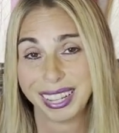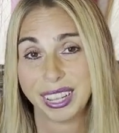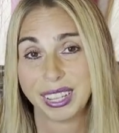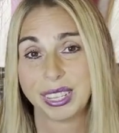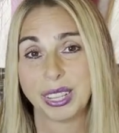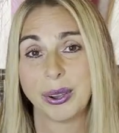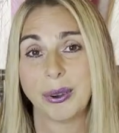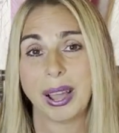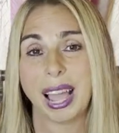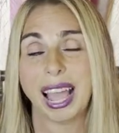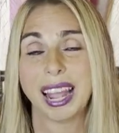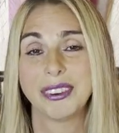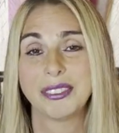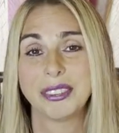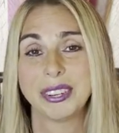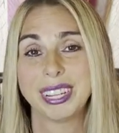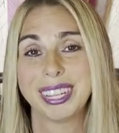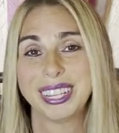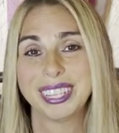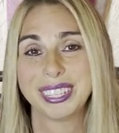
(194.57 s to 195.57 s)
So
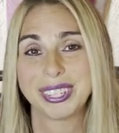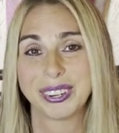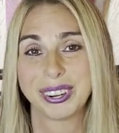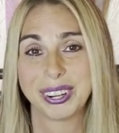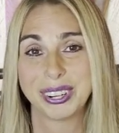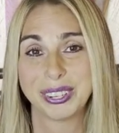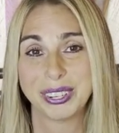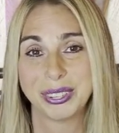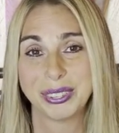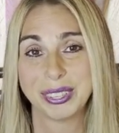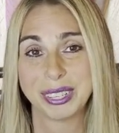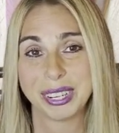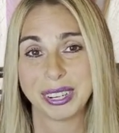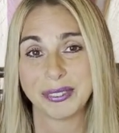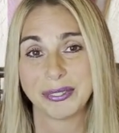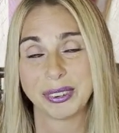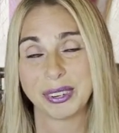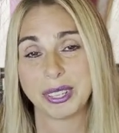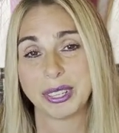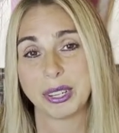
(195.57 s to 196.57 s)
after he started using
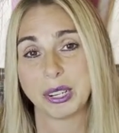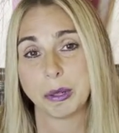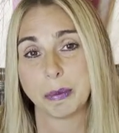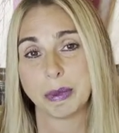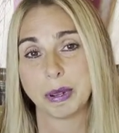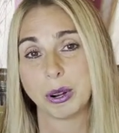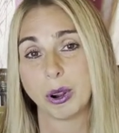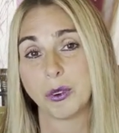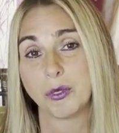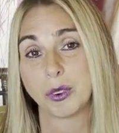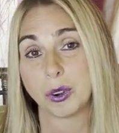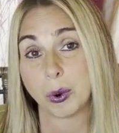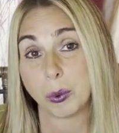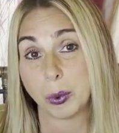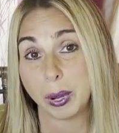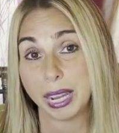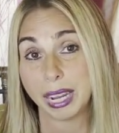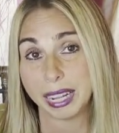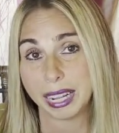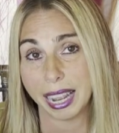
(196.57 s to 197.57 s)
it for a little bit over a
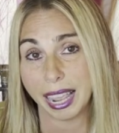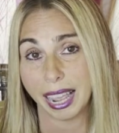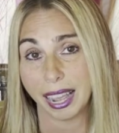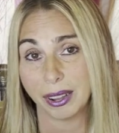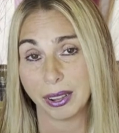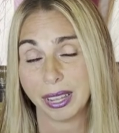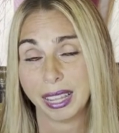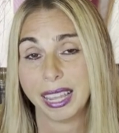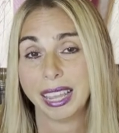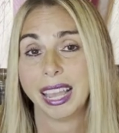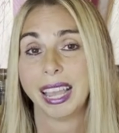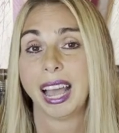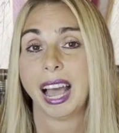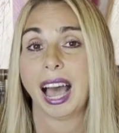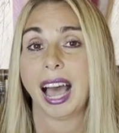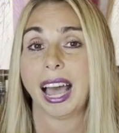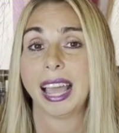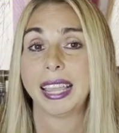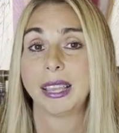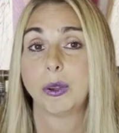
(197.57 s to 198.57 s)
week now,
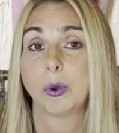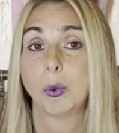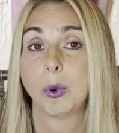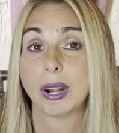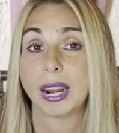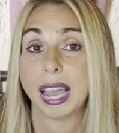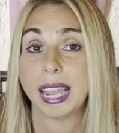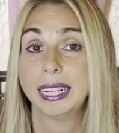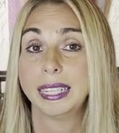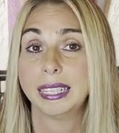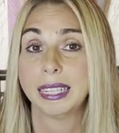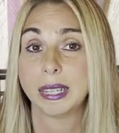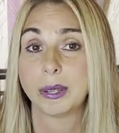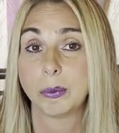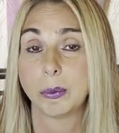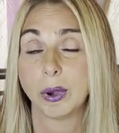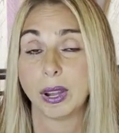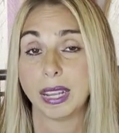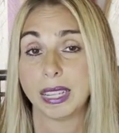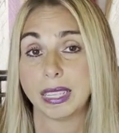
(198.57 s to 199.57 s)
I what I did
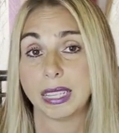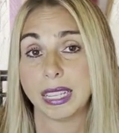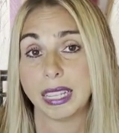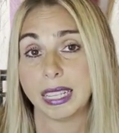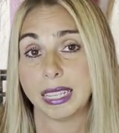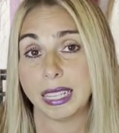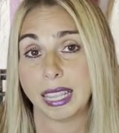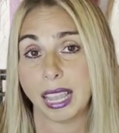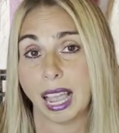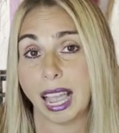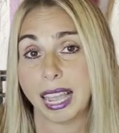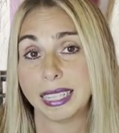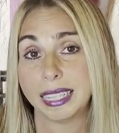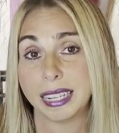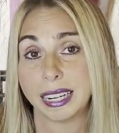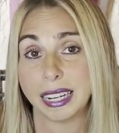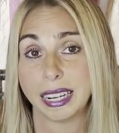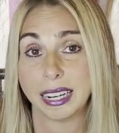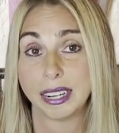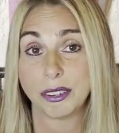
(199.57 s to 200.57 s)
was I
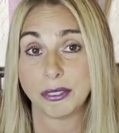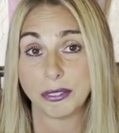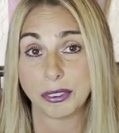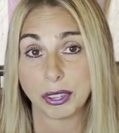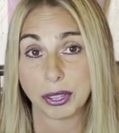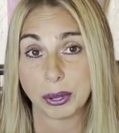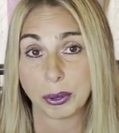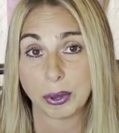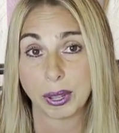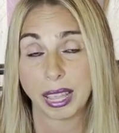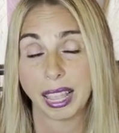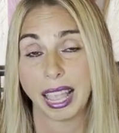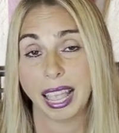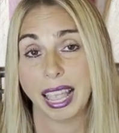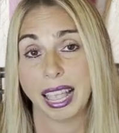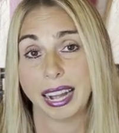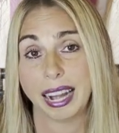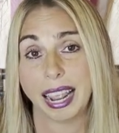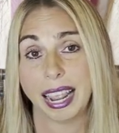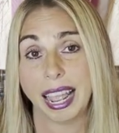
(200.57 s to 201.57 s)
did an interview
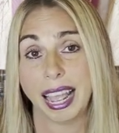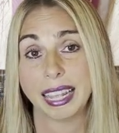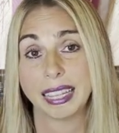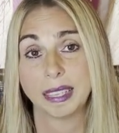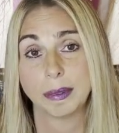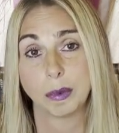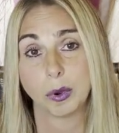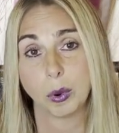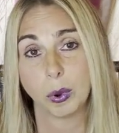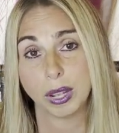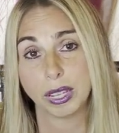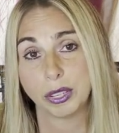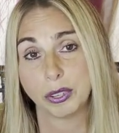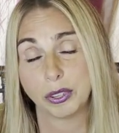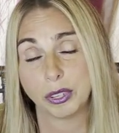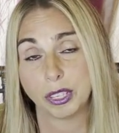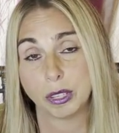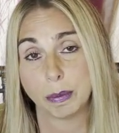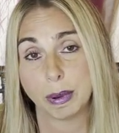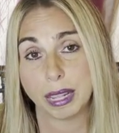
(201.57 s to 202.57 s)
and I asked him
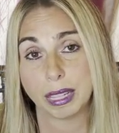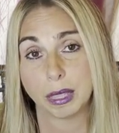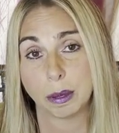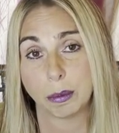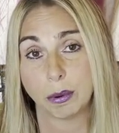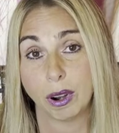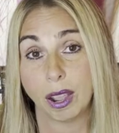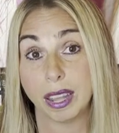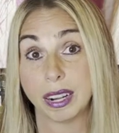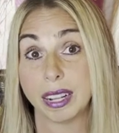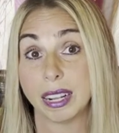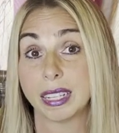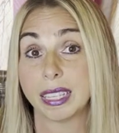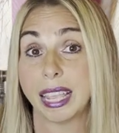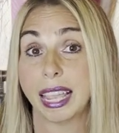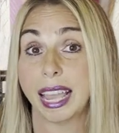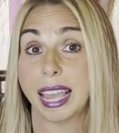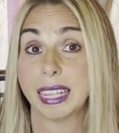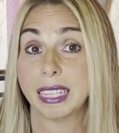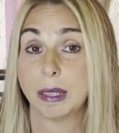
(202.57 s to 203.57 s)
questions about the product.
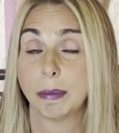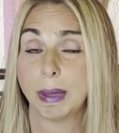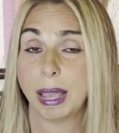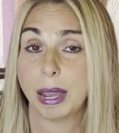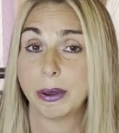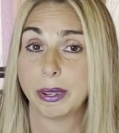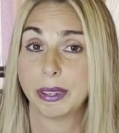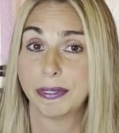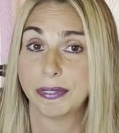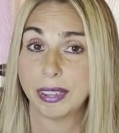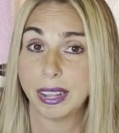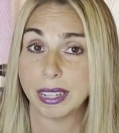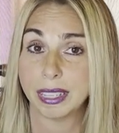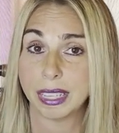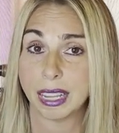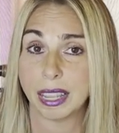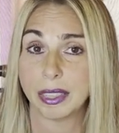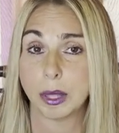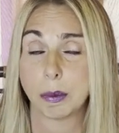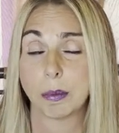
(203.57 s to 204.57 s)
I asked him how he
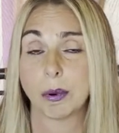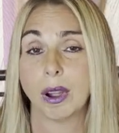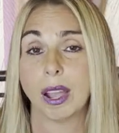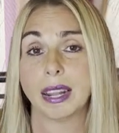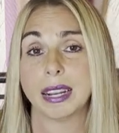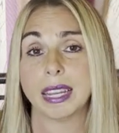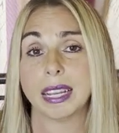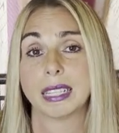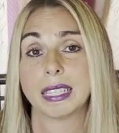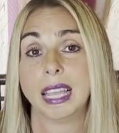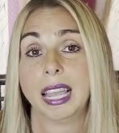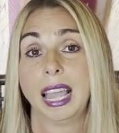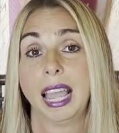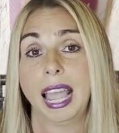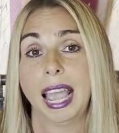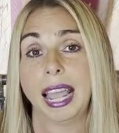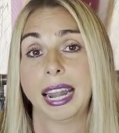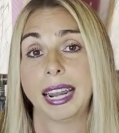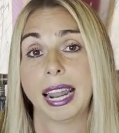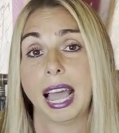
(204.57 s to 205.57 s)
felt on the product,
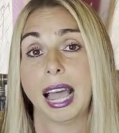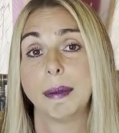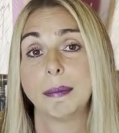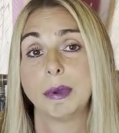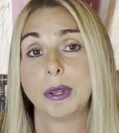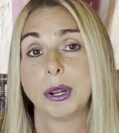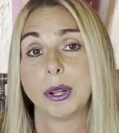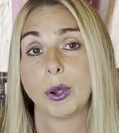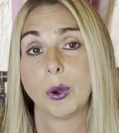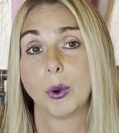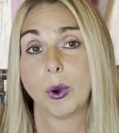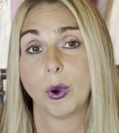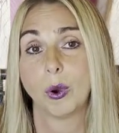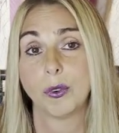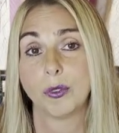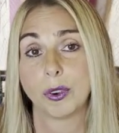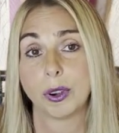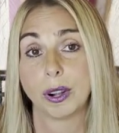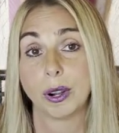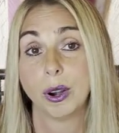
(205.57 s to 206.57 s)
and I'm going to go
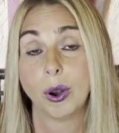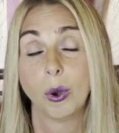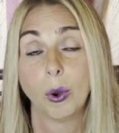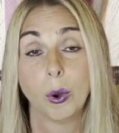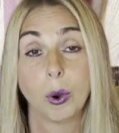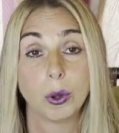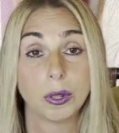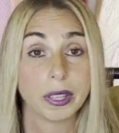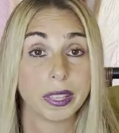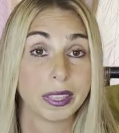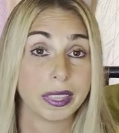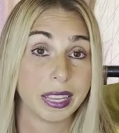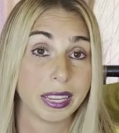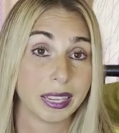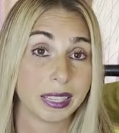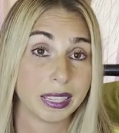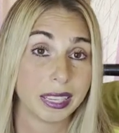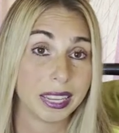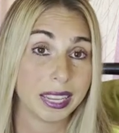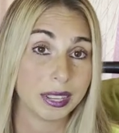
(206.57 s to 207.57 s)
over all the
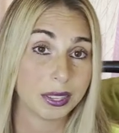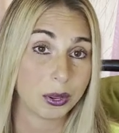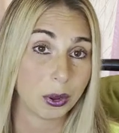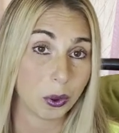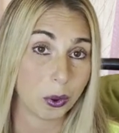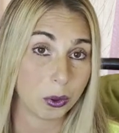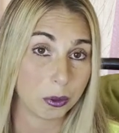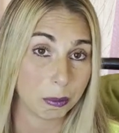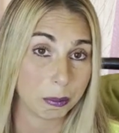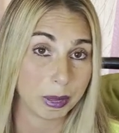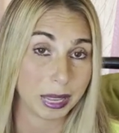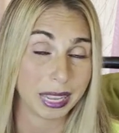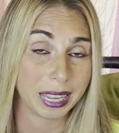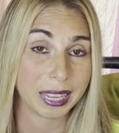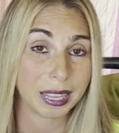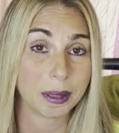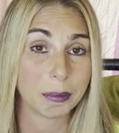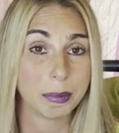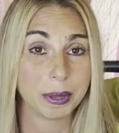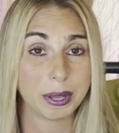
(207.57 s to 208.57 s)
things he told
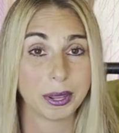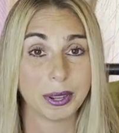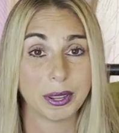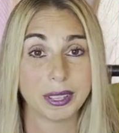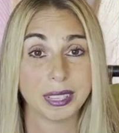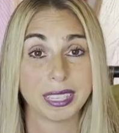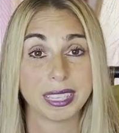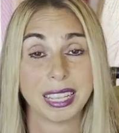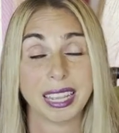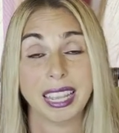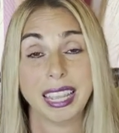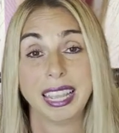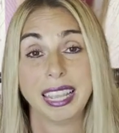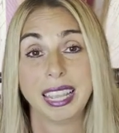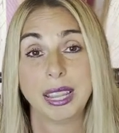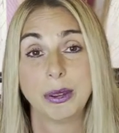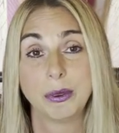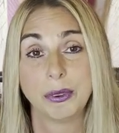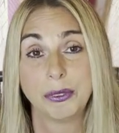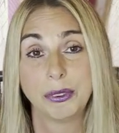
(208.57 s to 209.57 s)
me because
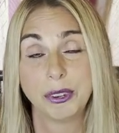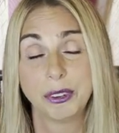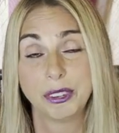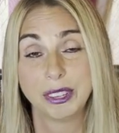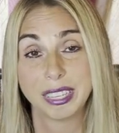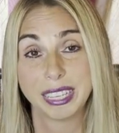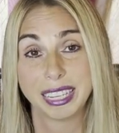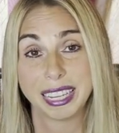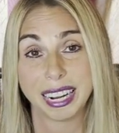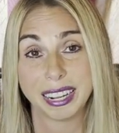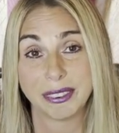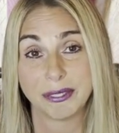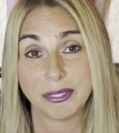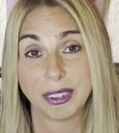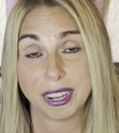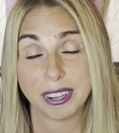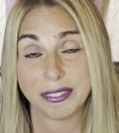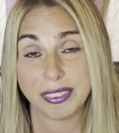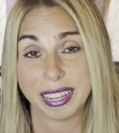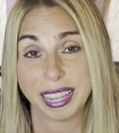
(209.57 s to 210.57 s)
he refuses to get in
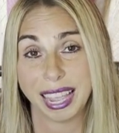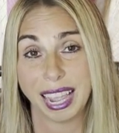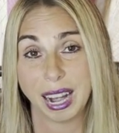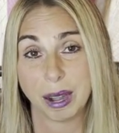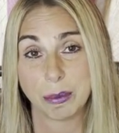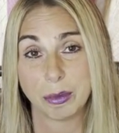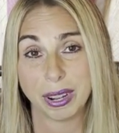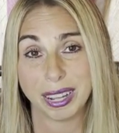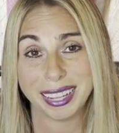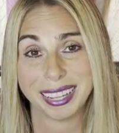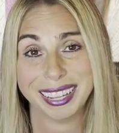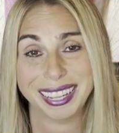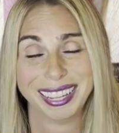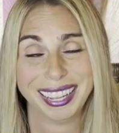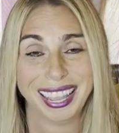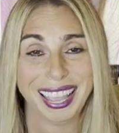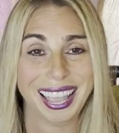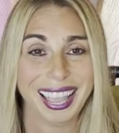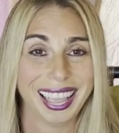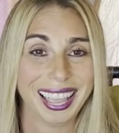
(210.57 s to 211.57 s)
front of a camera
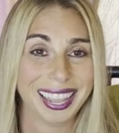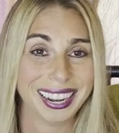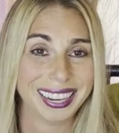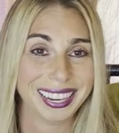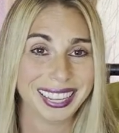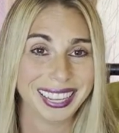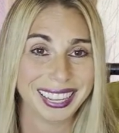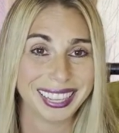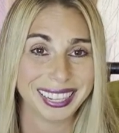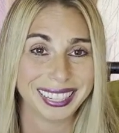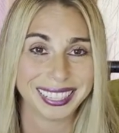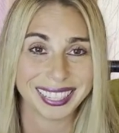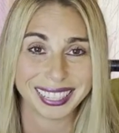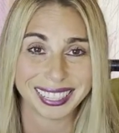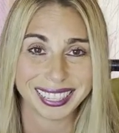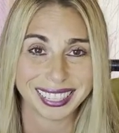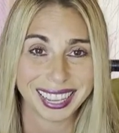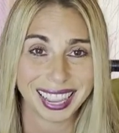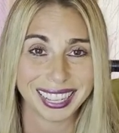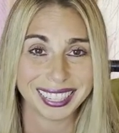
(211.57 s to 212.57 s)
and he
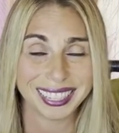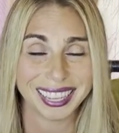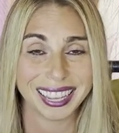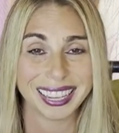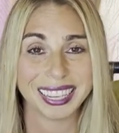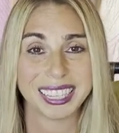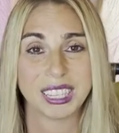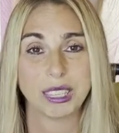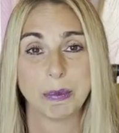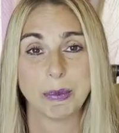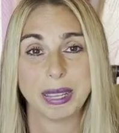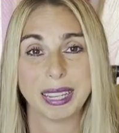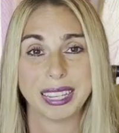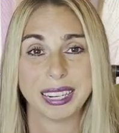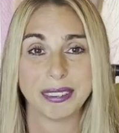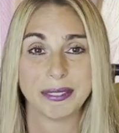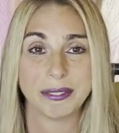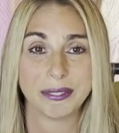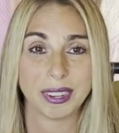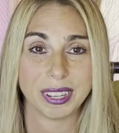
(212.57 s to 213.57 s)
does not like speaking
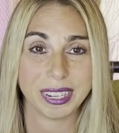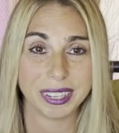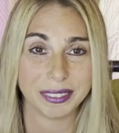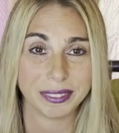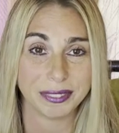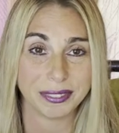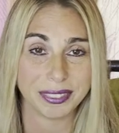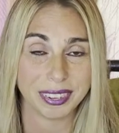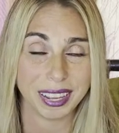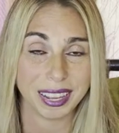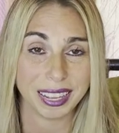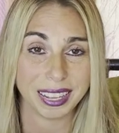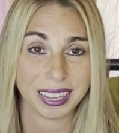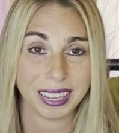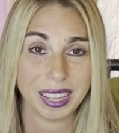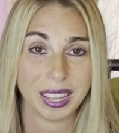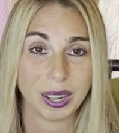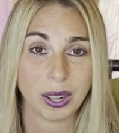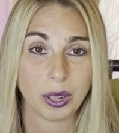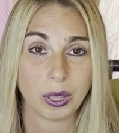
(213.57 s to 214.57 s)
in front of uh,
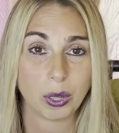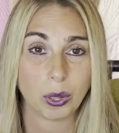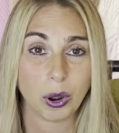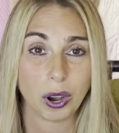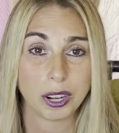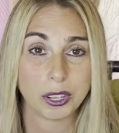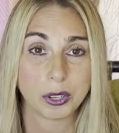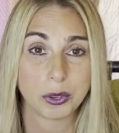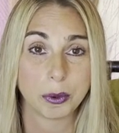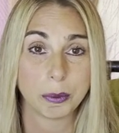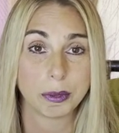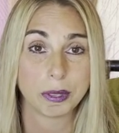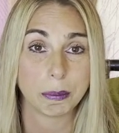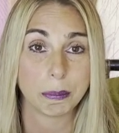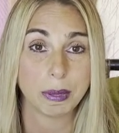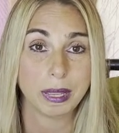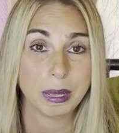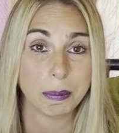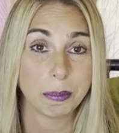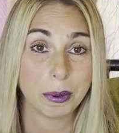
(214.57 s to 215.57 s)
large groups of
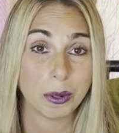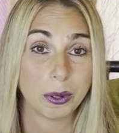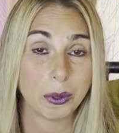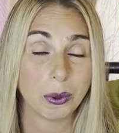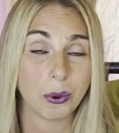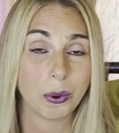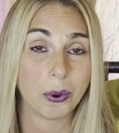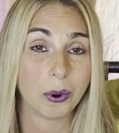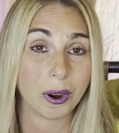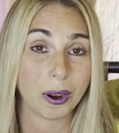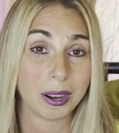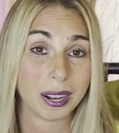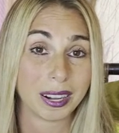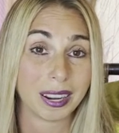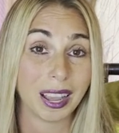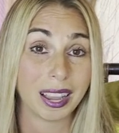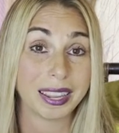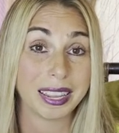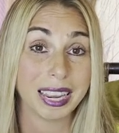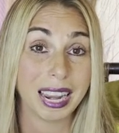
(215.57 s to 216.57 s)
people or
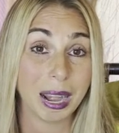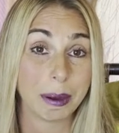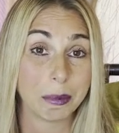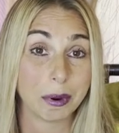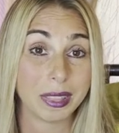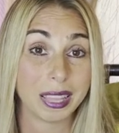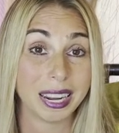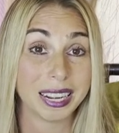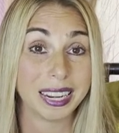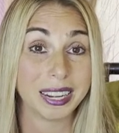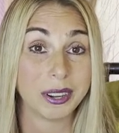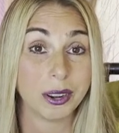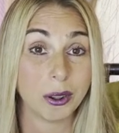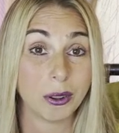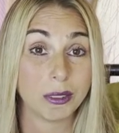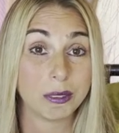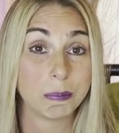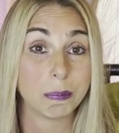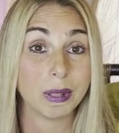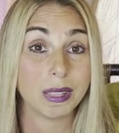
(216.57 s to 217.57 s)
a camera that he
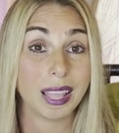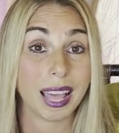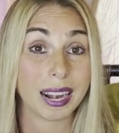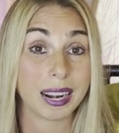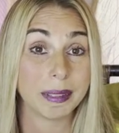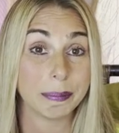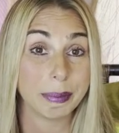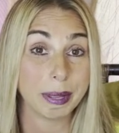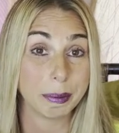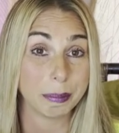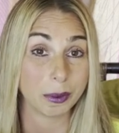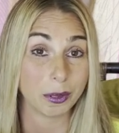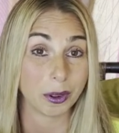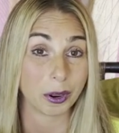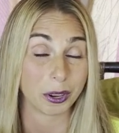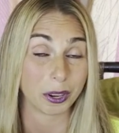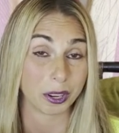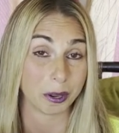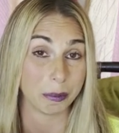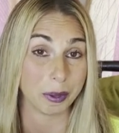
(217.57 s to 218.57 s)
knows a lot of people
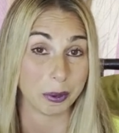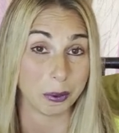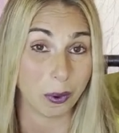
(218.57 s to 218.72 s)
are going to be